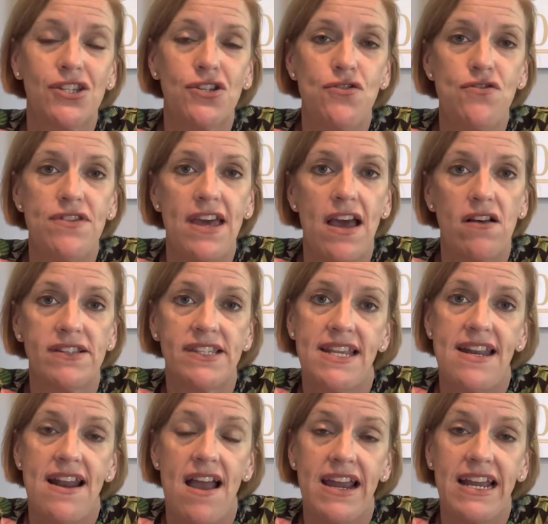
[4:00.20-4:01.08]

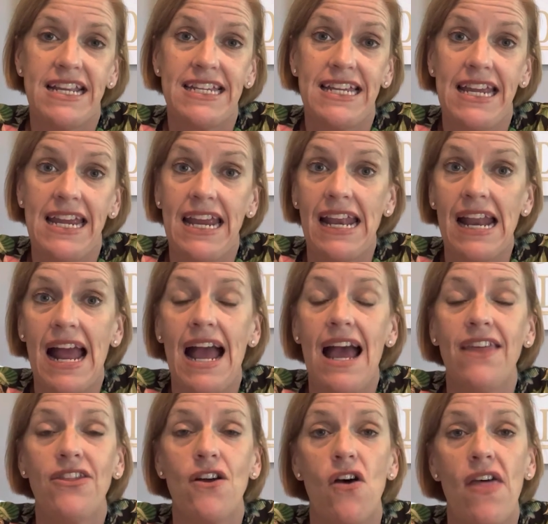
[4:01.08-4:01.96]
2019.
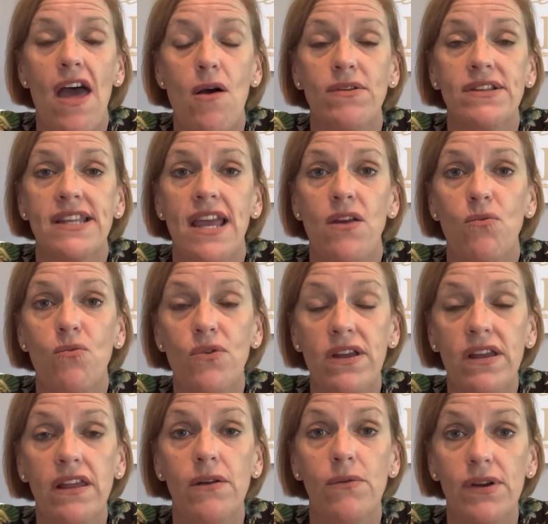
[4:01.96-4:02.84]
I thought that was a
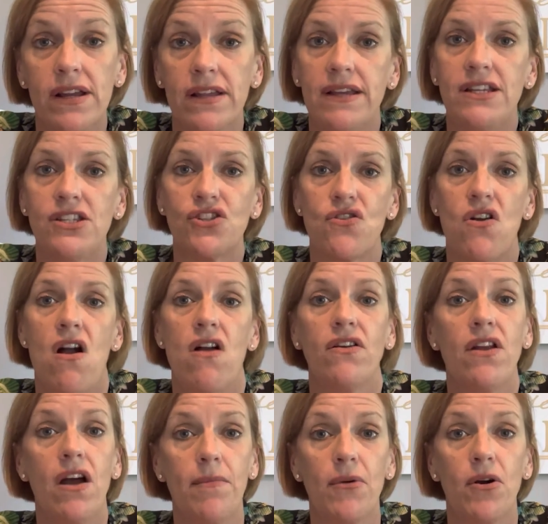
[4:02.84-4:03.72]
really, really
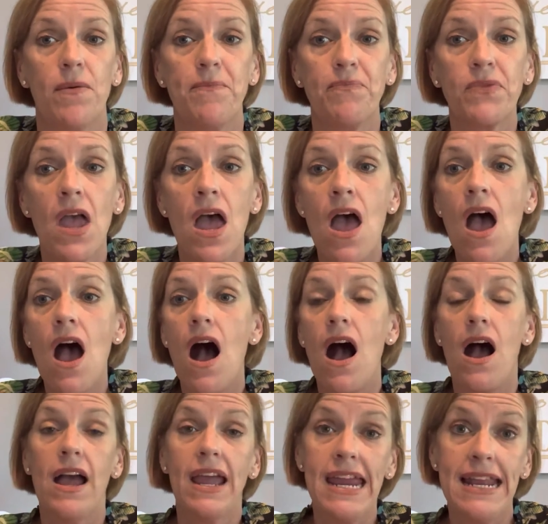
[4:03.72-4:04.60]
strong number.
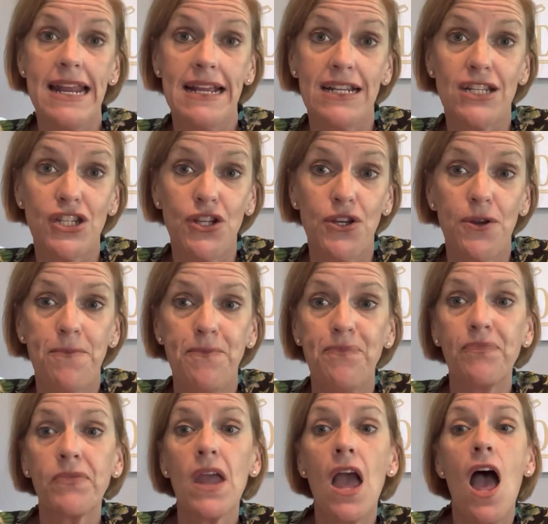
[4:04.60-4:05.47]
Uh, he did too.
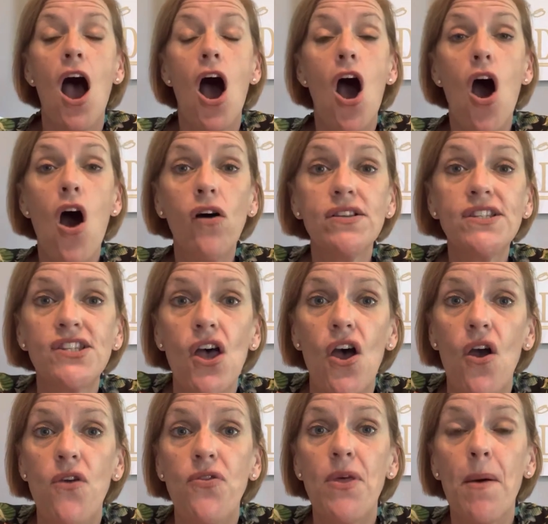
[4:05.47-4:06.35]

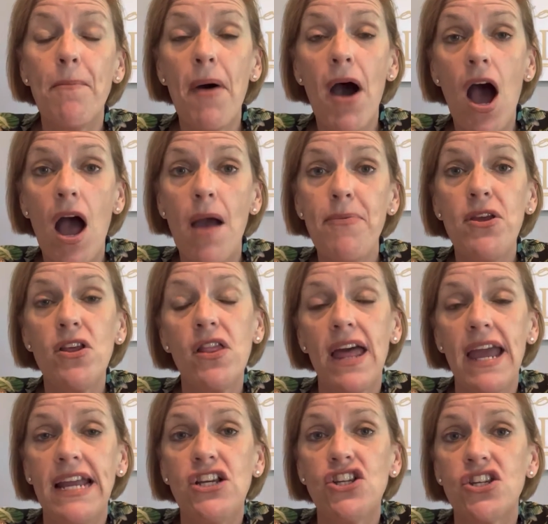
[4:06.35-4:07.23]
Also, the
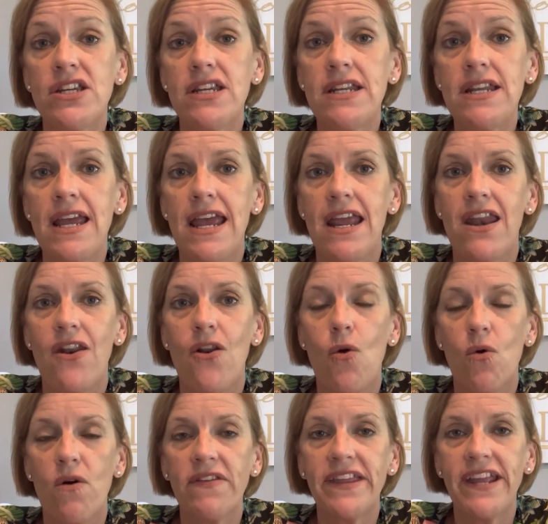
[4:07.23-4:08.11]
population in
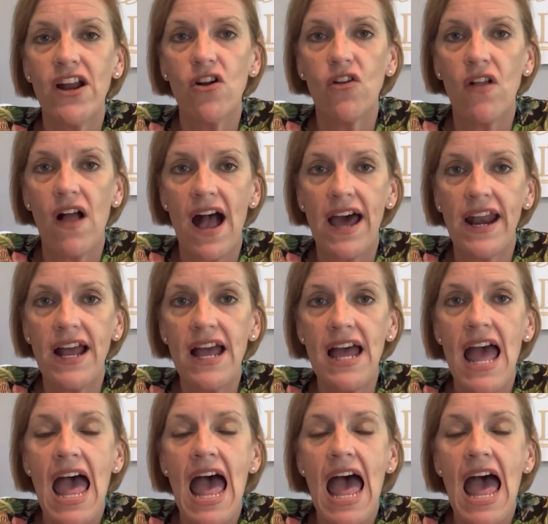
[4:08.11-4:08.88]
North Carolina